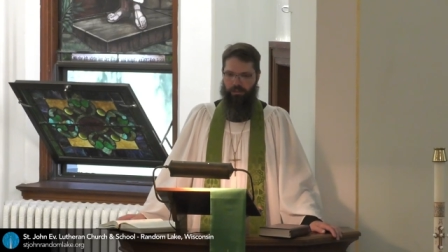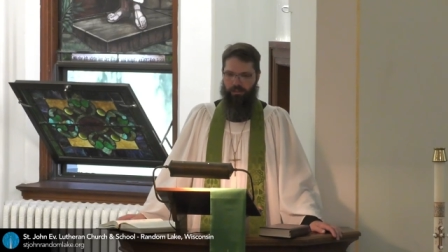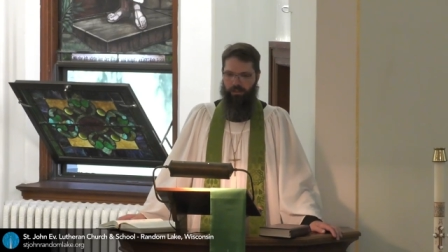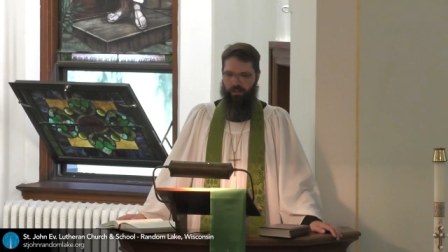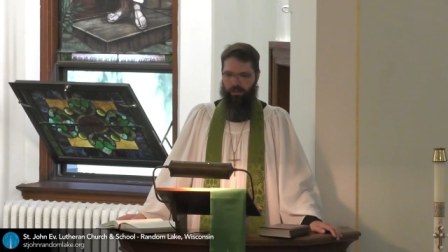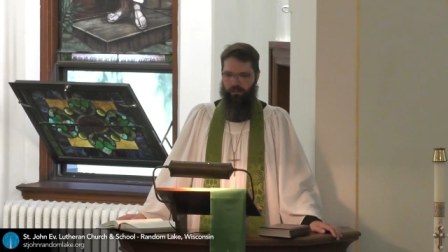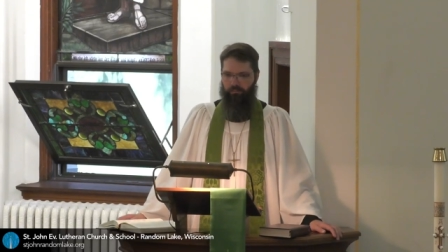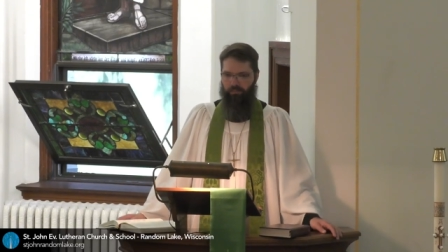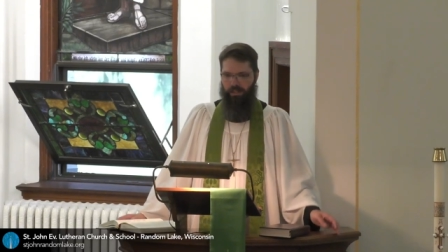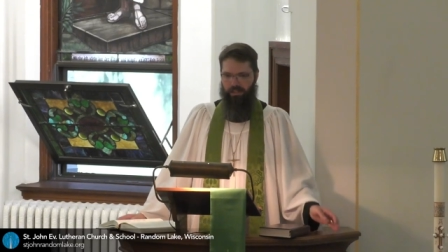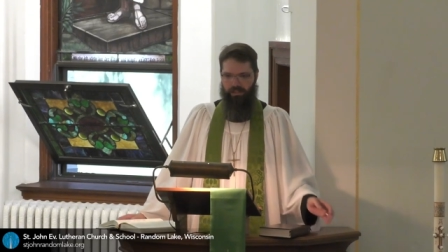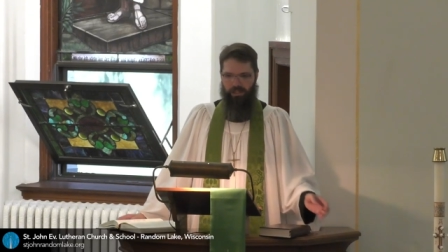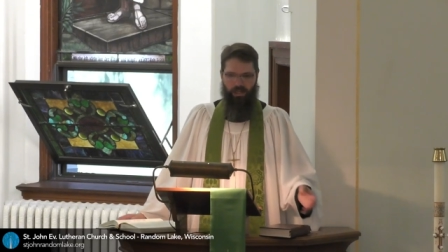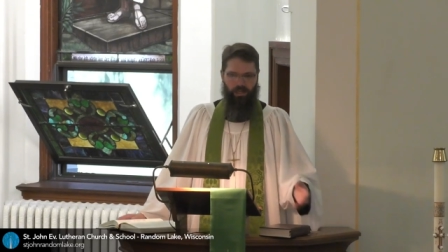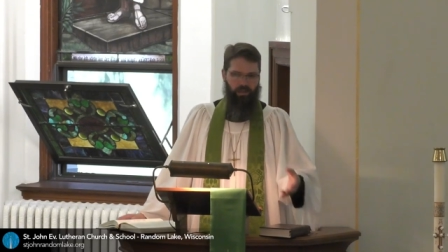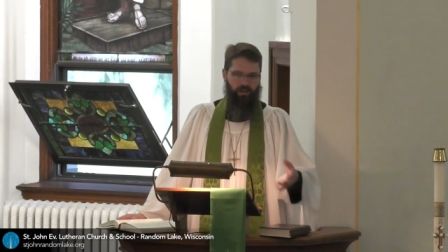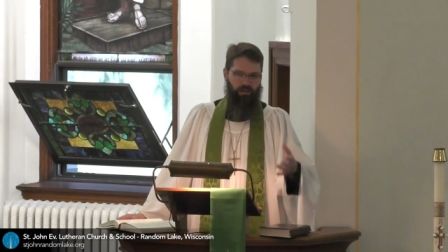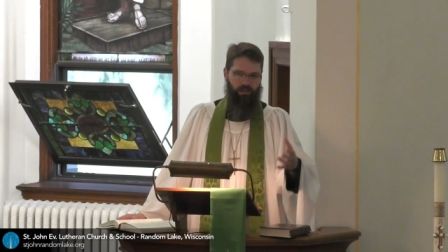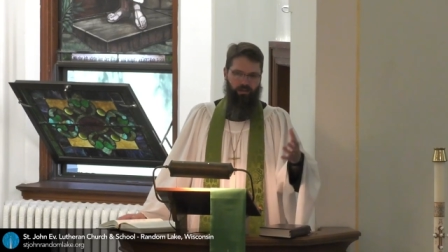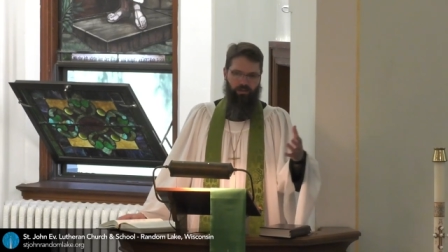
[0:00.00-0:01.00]
uh,
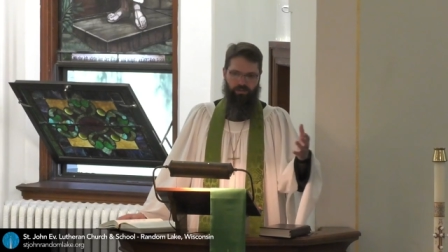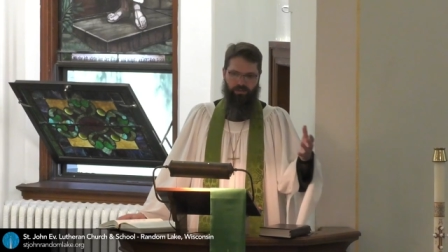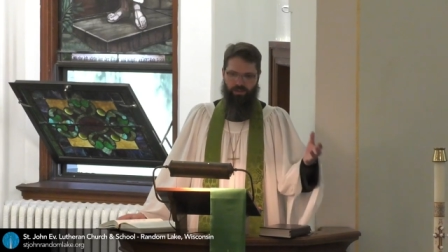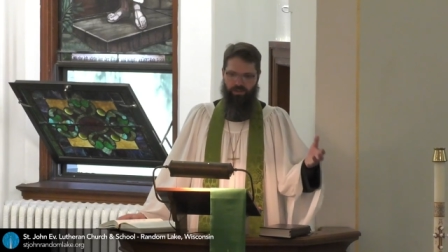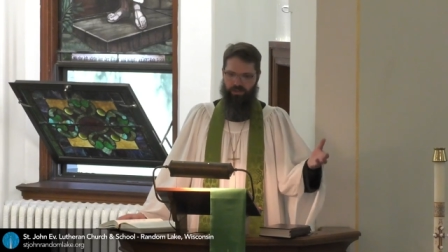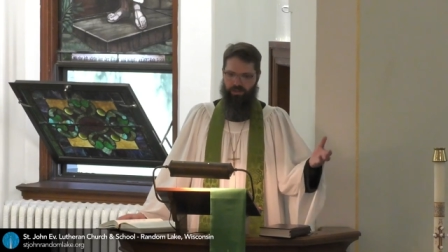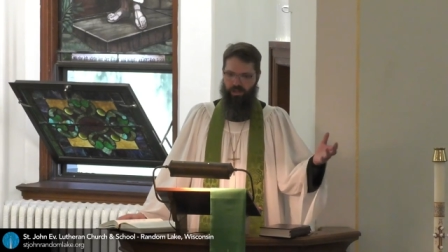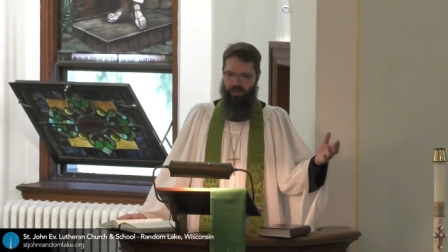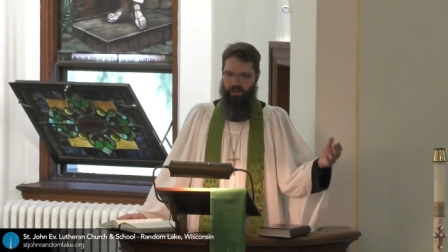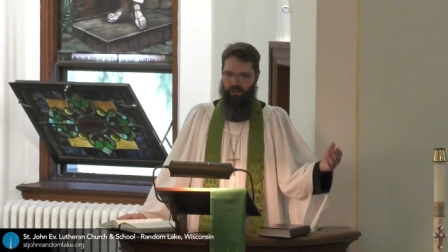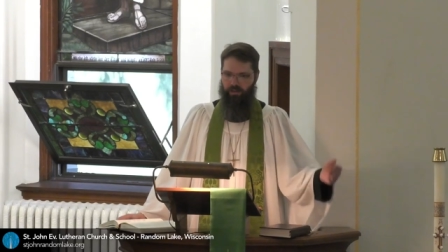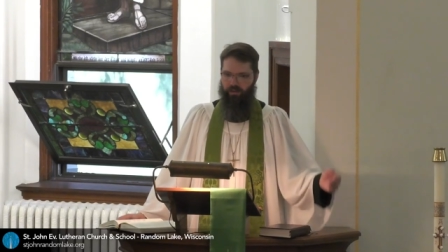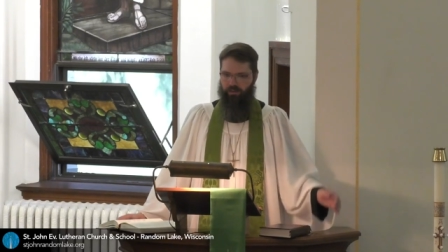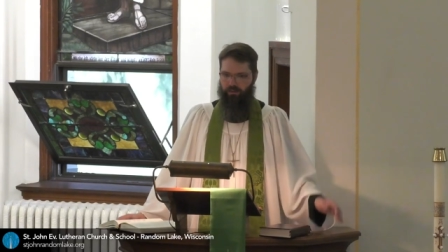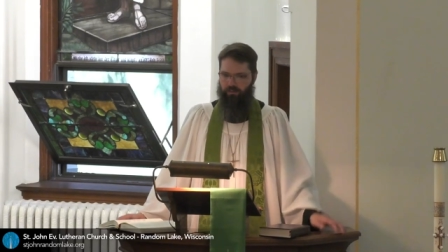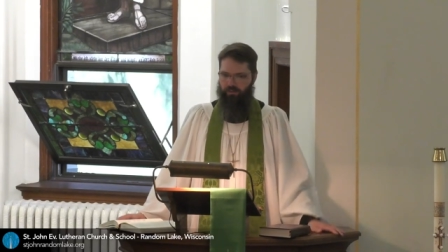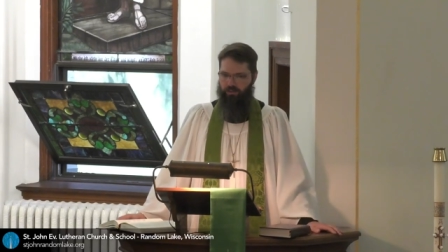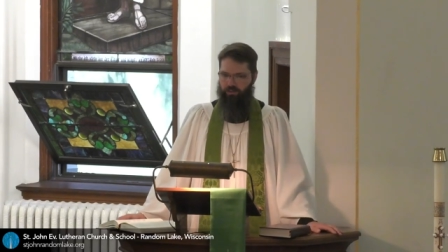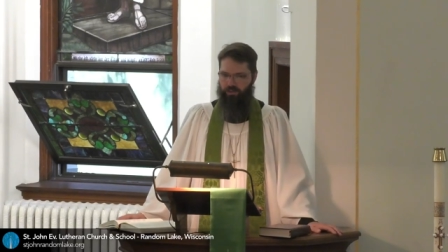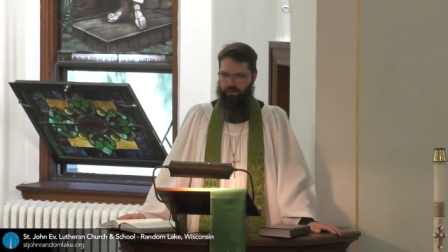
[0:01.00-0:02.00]
maintaining and sustaining a
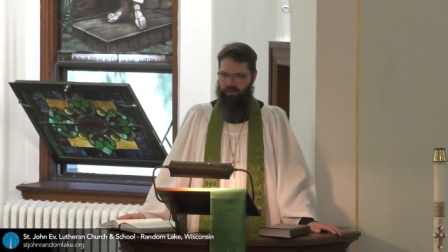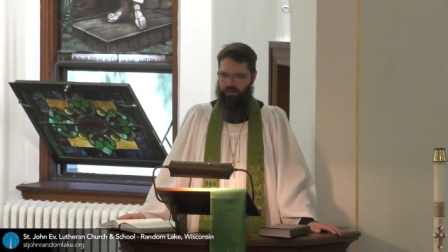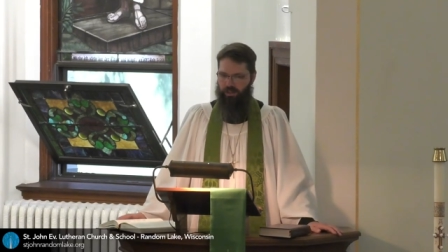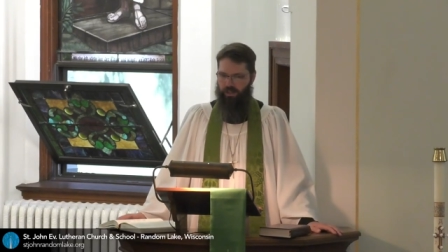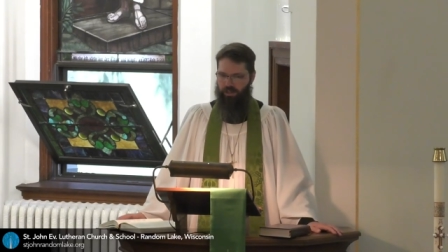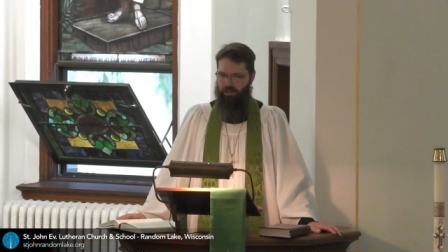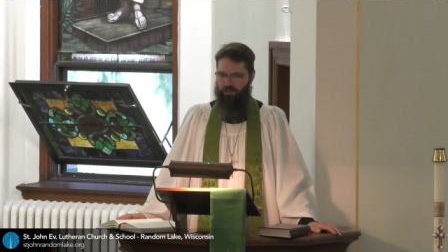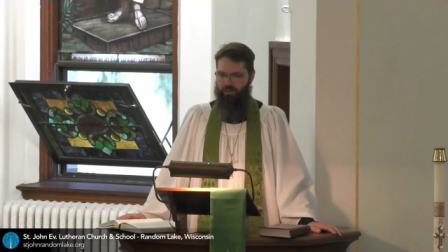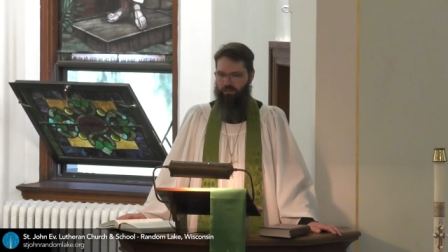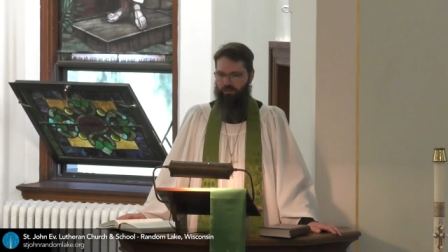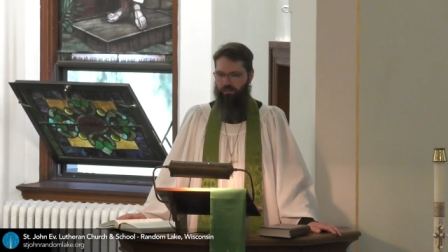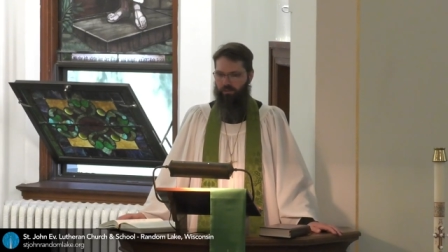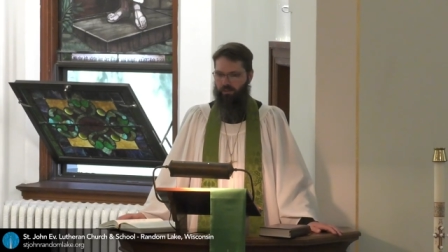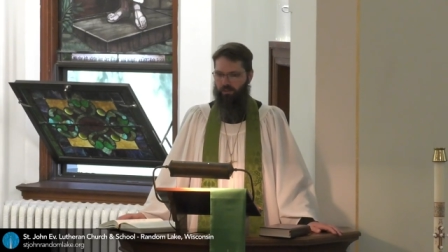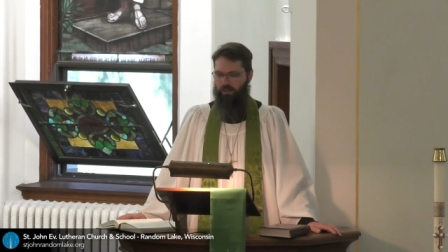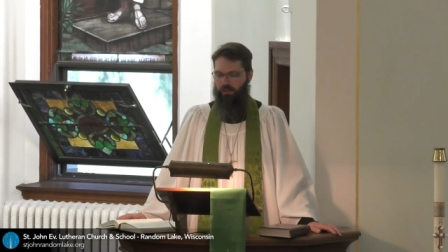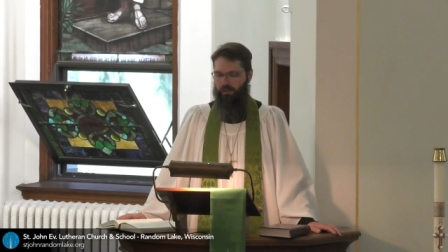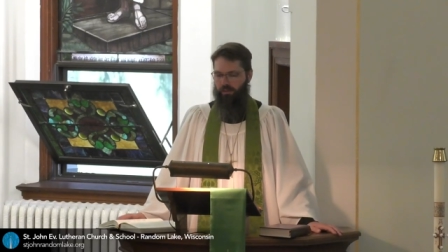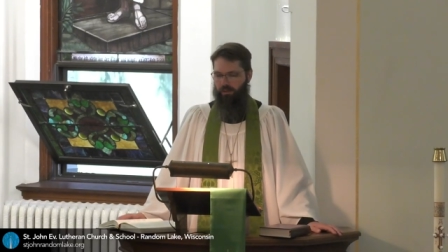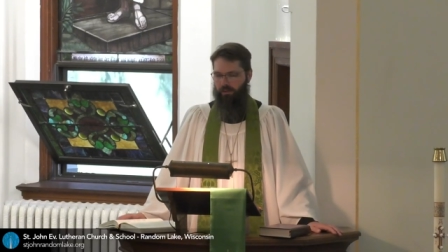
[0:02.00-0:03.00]
Christian day
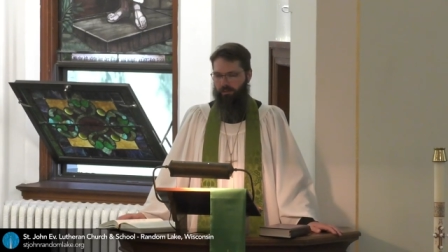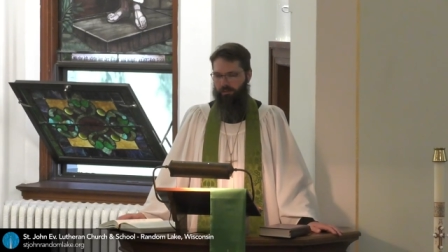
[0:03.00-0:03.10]
school,